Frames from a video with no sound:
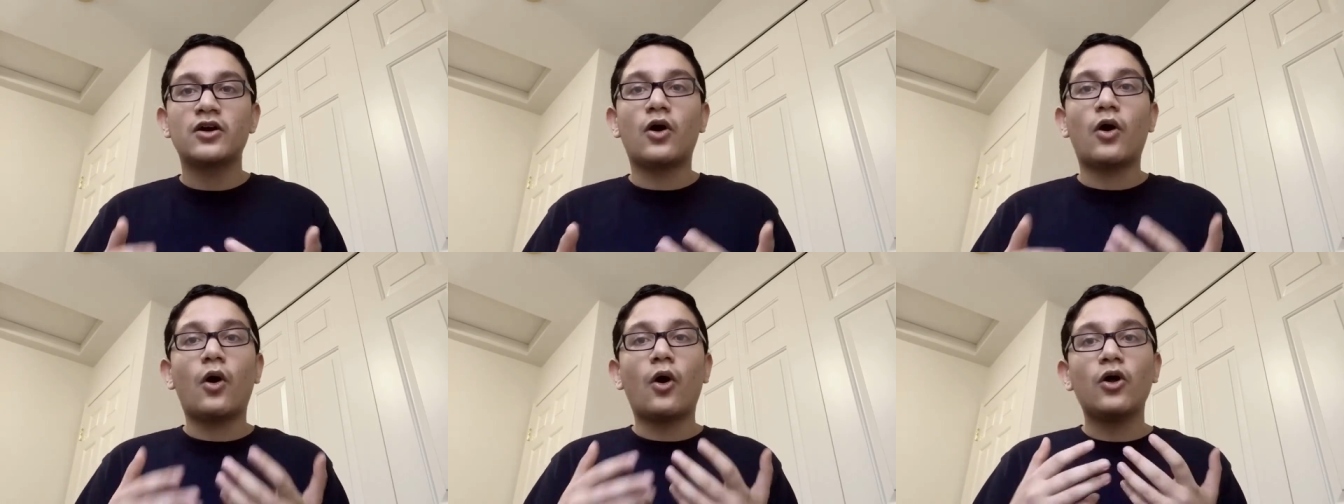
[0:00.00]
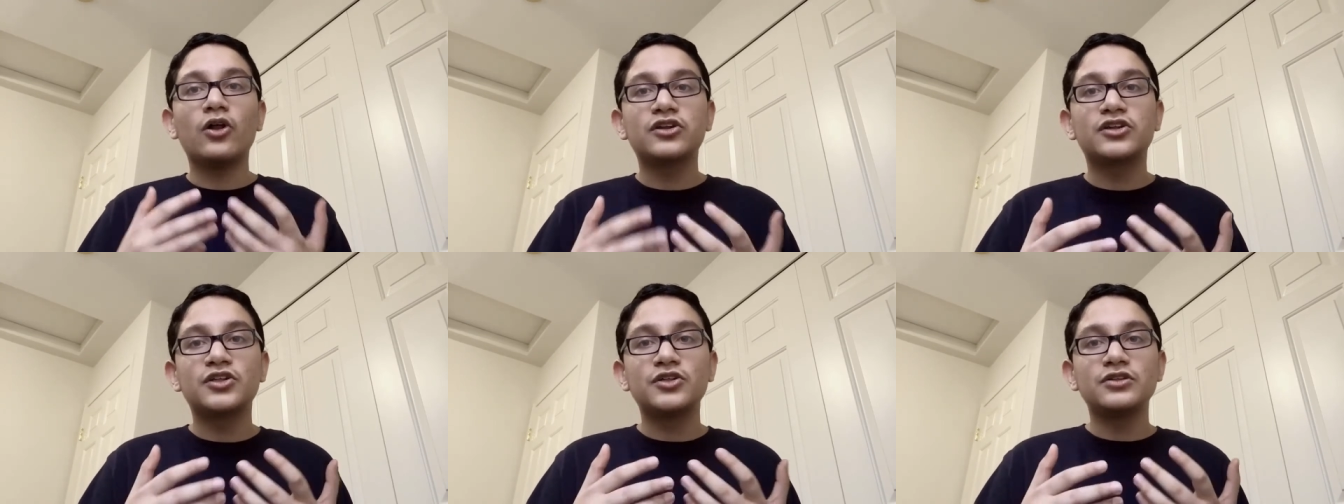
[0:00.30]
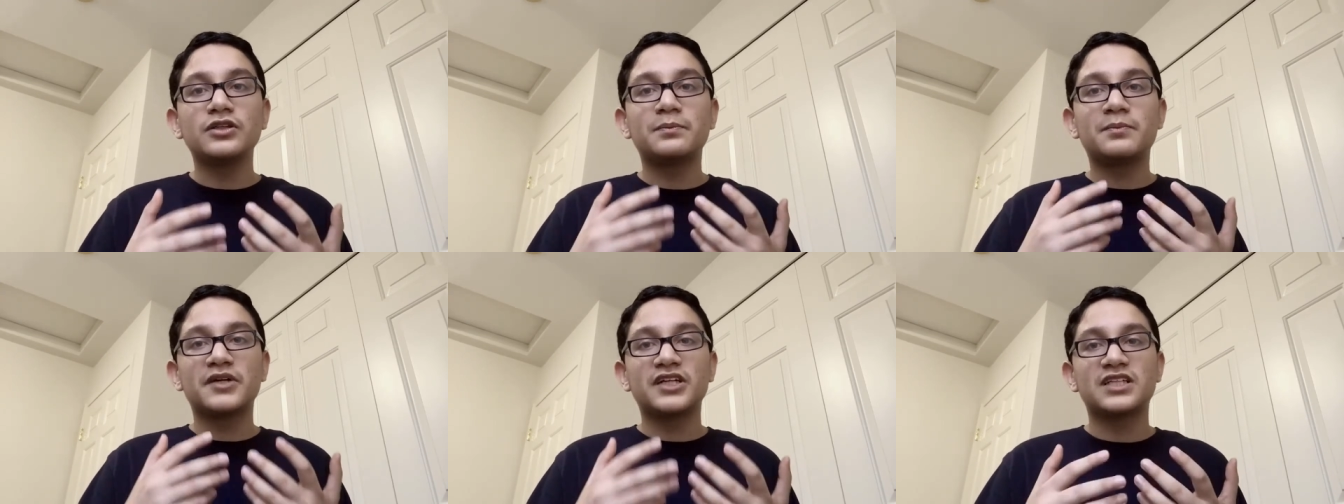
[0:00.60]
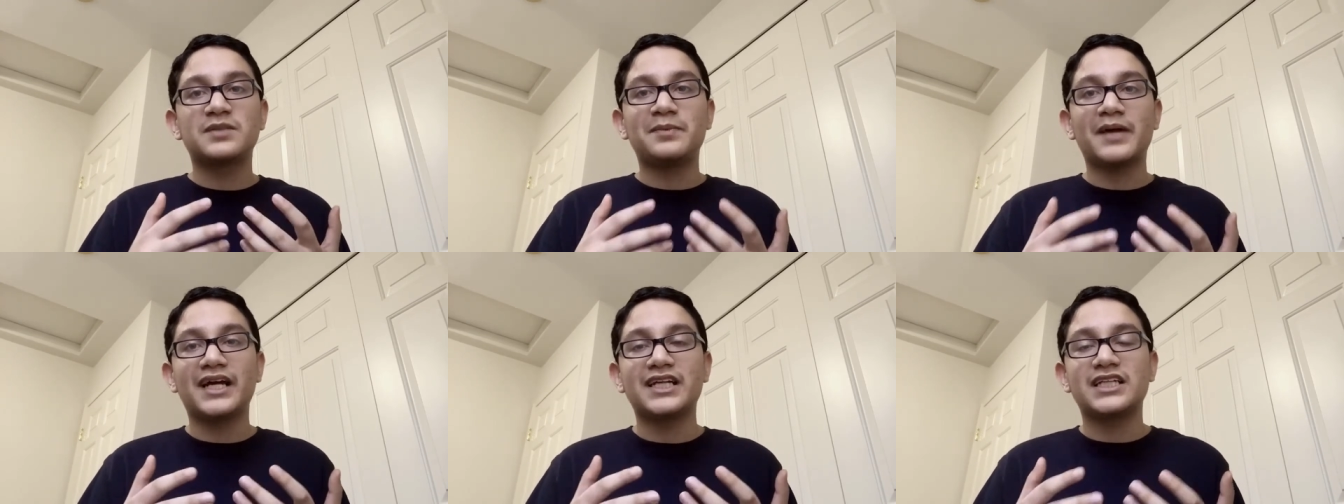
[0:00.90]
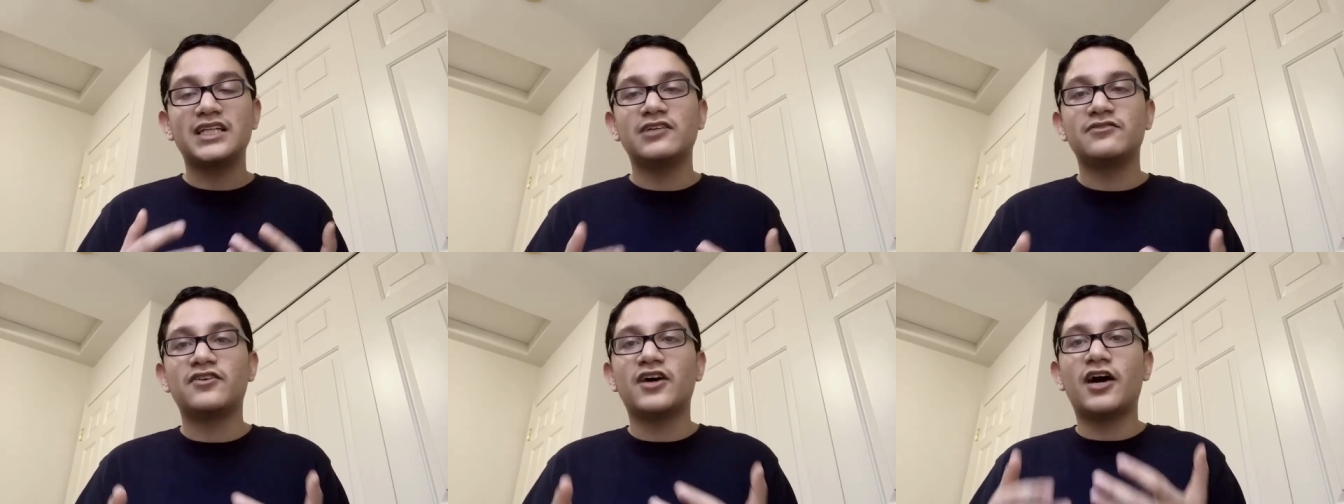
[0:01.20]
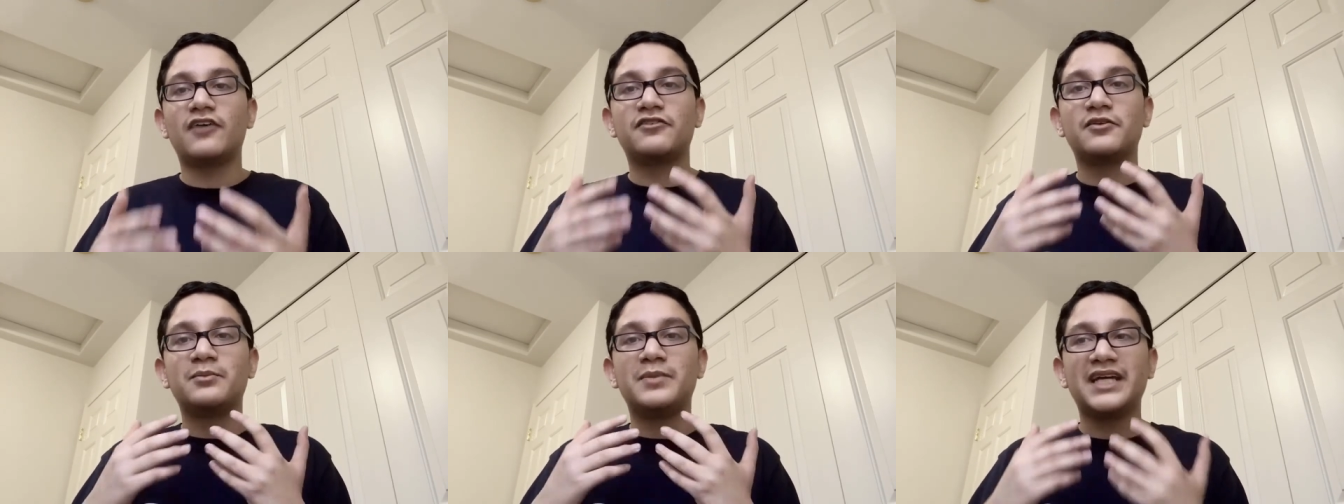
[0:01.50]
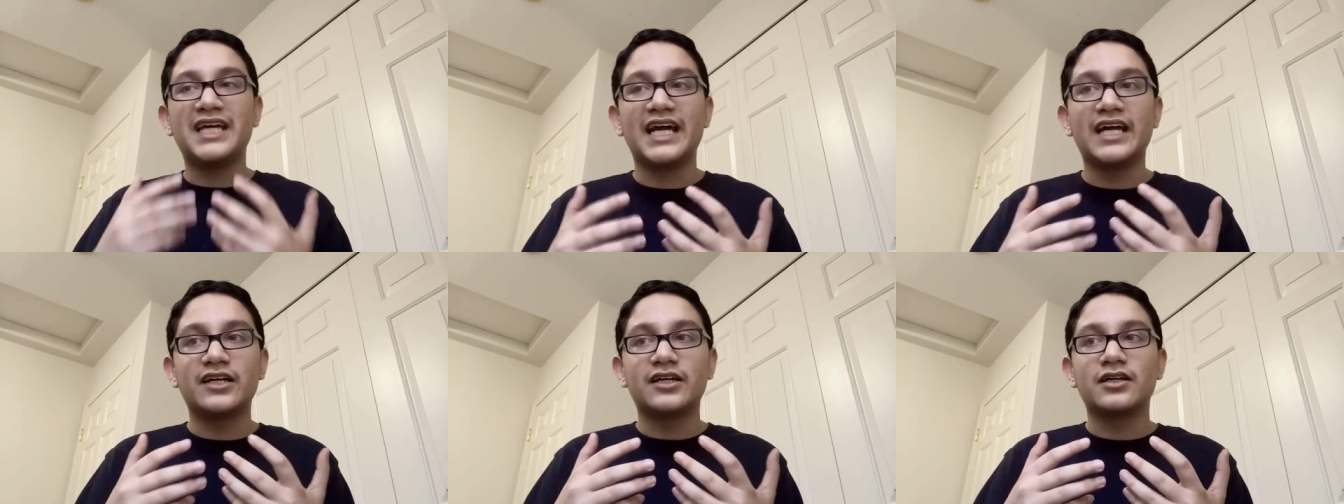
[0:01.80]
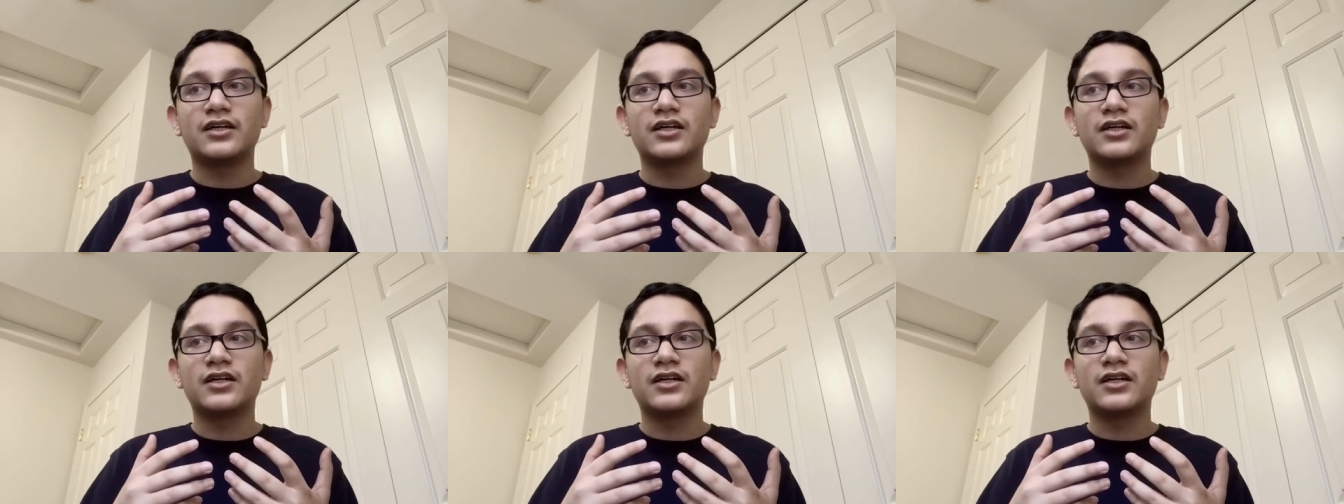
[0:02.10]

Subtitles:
all through the perspective of a beginner.